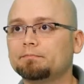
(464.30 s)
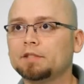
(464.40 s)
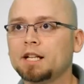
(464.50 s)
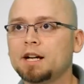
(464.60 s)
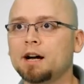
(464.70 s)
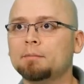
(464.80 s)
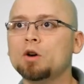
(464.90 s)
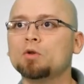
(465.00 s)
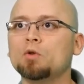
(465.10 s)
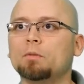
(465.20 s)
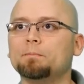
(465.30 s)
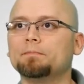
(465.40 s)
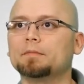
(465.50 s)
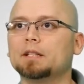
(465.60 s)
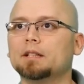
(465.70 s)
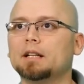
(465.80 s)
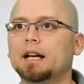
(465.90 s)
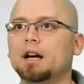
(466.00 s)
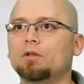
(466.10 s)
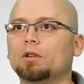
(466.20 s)
Oh, cool.
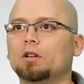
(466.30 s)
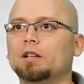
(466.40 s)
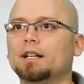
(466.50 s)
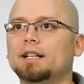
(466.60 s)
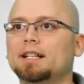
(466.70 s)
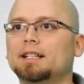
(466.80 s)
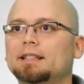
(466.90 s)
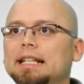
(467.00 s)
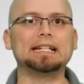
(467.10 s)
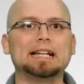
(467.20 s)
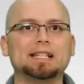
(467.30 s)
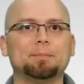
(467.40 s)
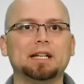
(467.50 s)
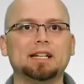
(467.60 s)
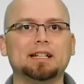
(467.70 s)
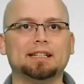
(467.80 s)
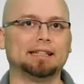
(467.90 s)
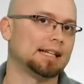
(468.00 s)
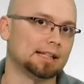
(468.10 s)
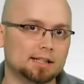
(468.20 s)
Our link has been
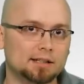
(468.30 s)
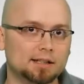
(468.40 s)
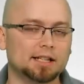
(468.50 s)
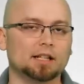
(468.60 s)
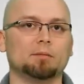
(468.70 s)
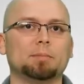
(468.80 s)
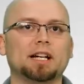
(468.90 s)
linked here by